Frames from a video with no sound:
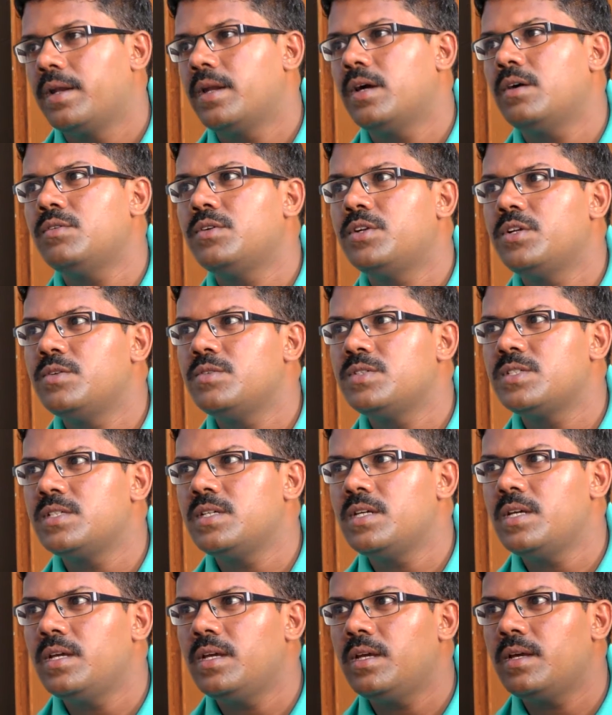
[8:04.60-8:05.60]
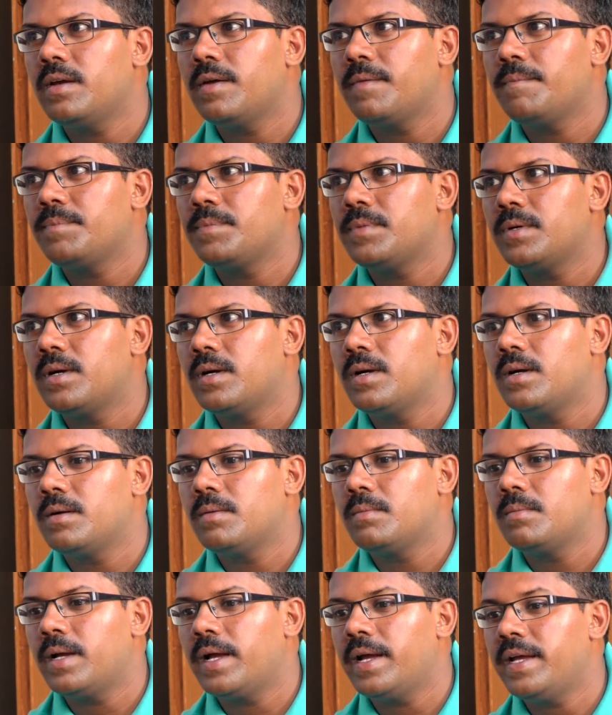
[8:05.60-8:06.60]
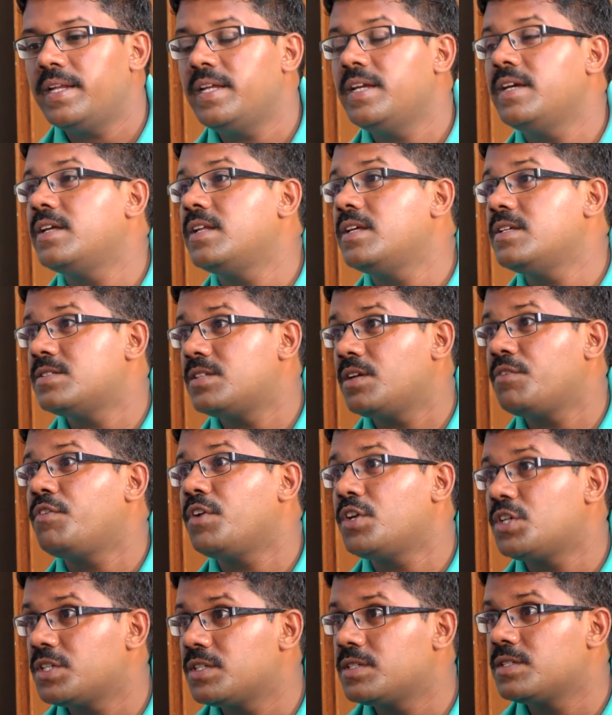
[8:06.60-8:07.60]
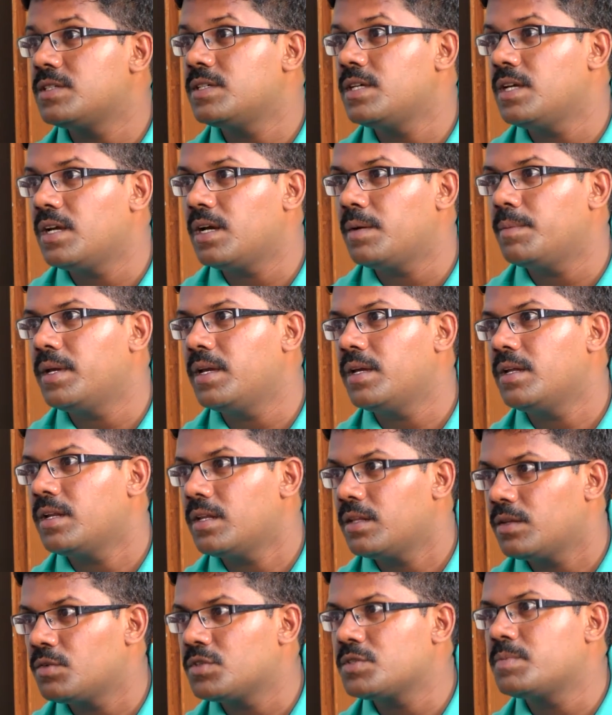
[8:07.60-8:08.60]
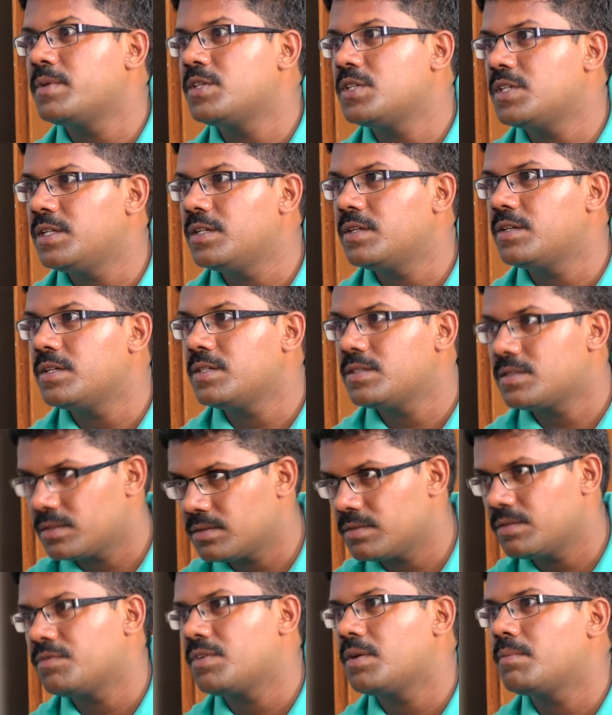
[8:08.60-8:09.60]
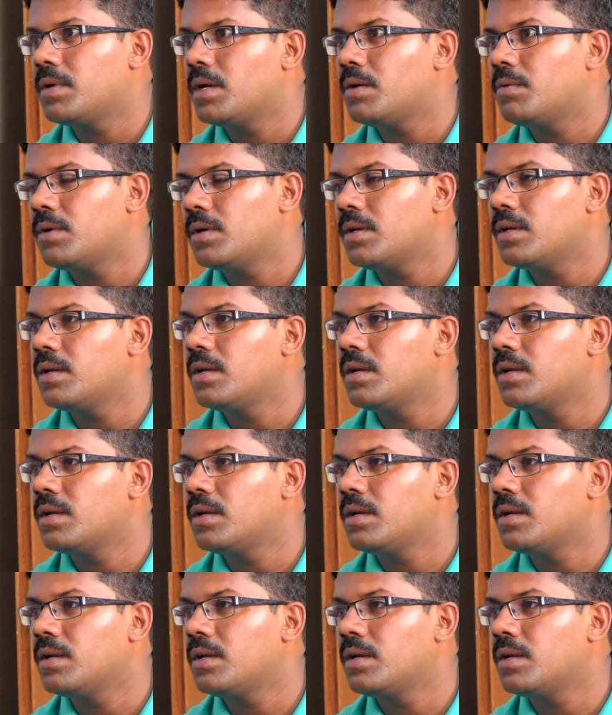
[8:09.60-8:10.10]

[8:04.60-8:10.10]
Now, do you see an increased efficiency coming in those machineries from now on?